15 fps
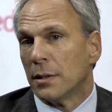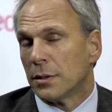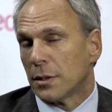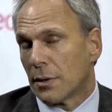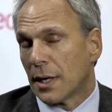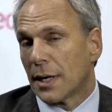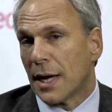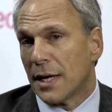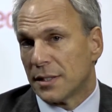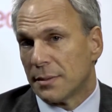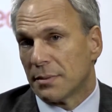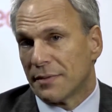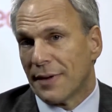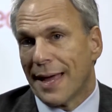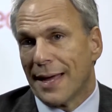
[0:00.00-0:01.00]
So our
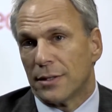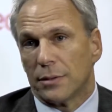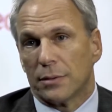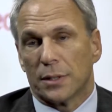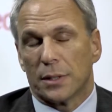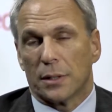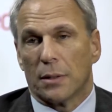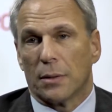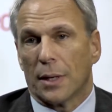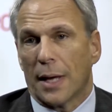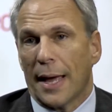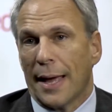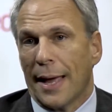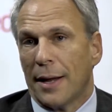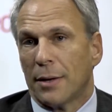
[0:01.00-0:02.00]
concept of agile is, you know,
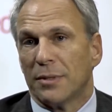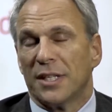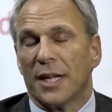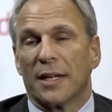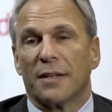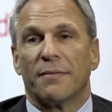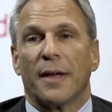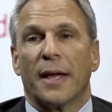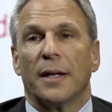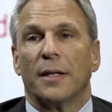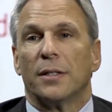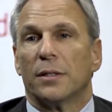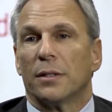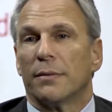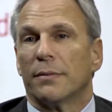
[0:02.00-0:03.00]
how do we take
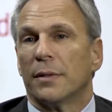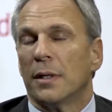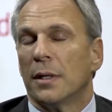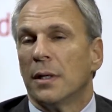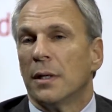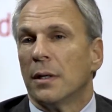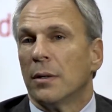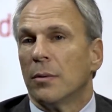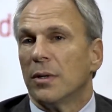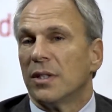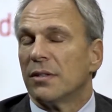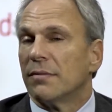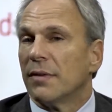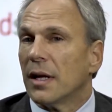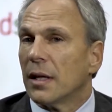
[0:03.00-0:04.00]
advantage of
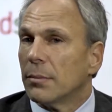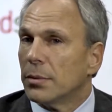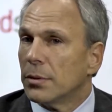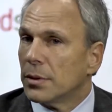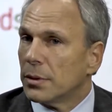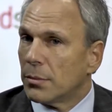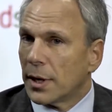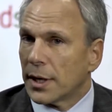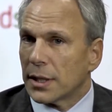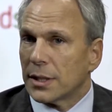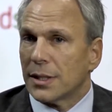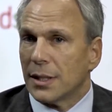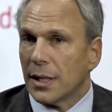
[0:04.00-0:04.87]
what's available in the market